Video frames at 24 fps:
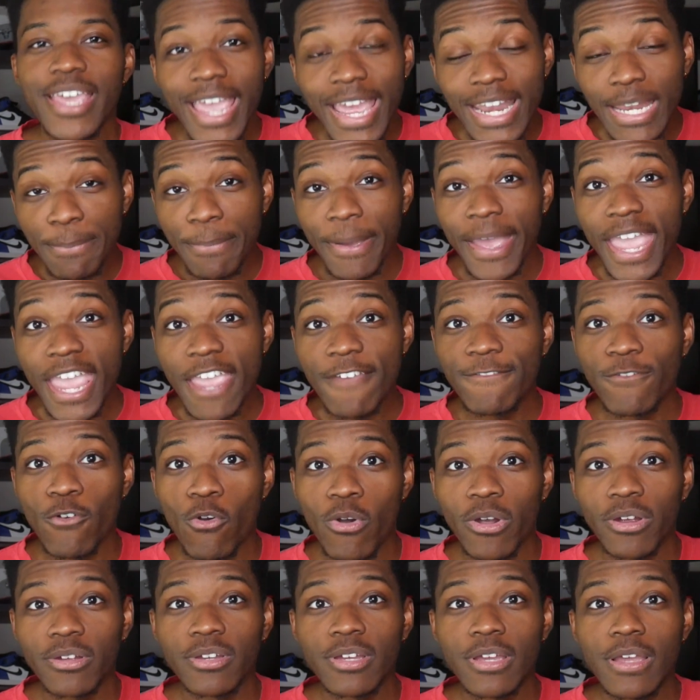And he paid
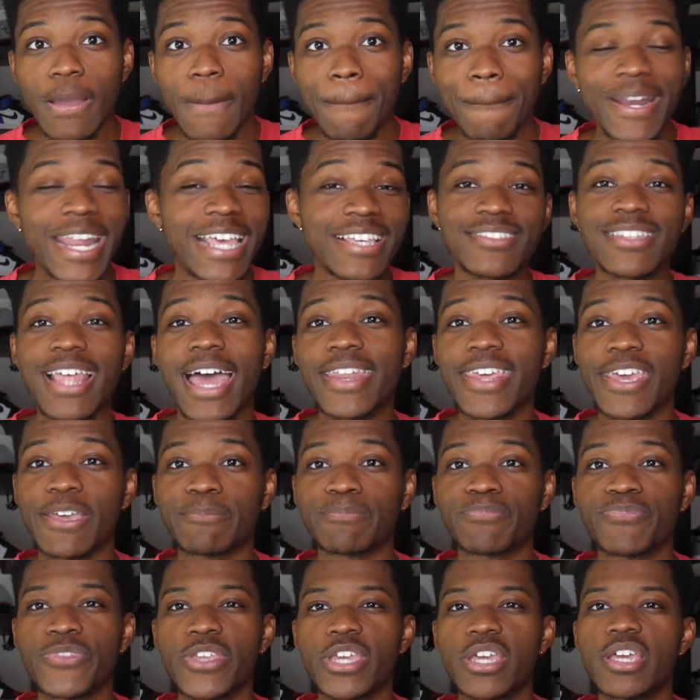for it. But that's not
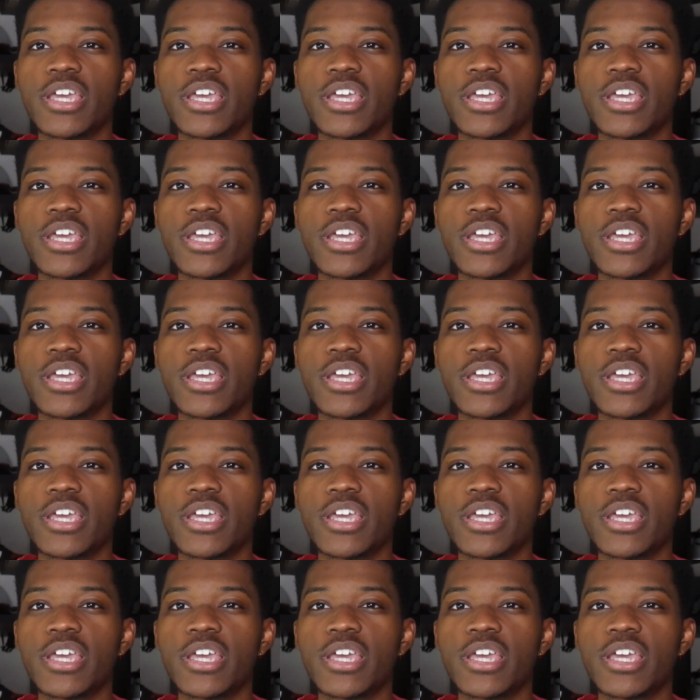it.